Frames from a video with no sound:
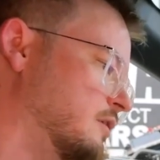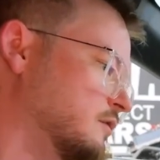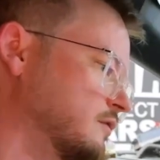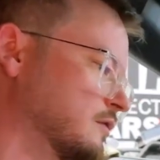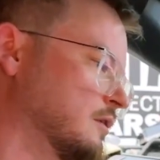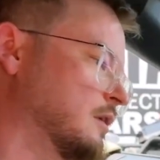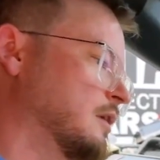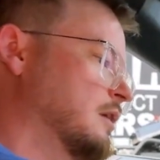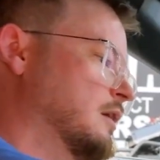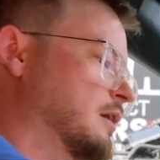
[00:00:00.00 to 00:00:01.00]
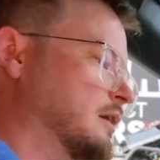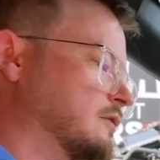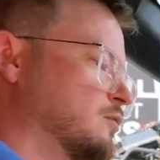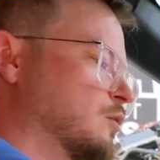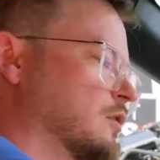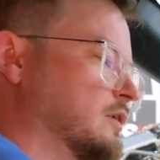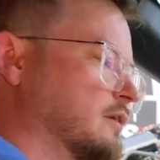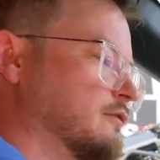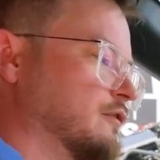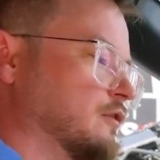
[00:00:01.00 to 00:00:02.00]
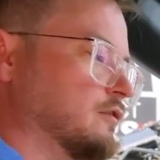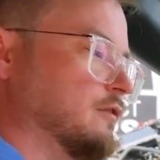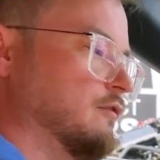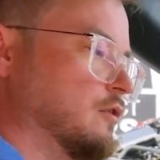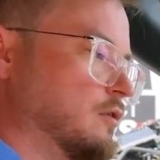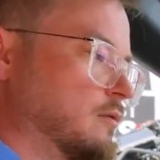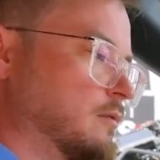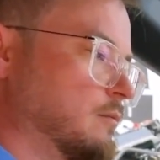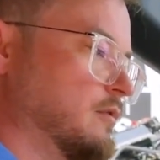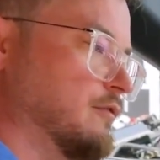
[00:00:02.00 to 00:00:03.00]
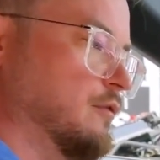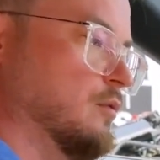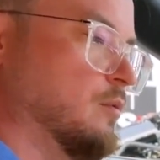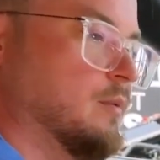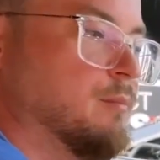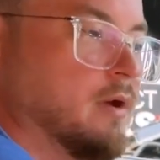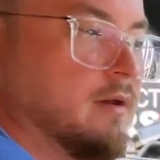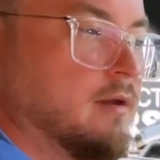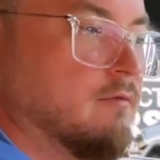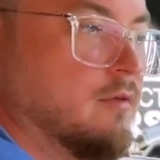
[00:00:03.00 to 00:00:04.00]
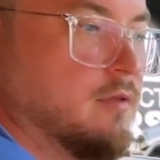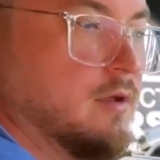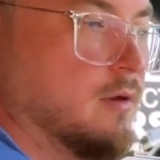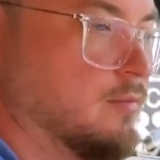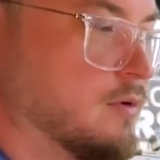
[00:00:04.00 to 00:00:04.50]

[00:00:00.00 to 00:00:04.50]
is working first of all before we button everything up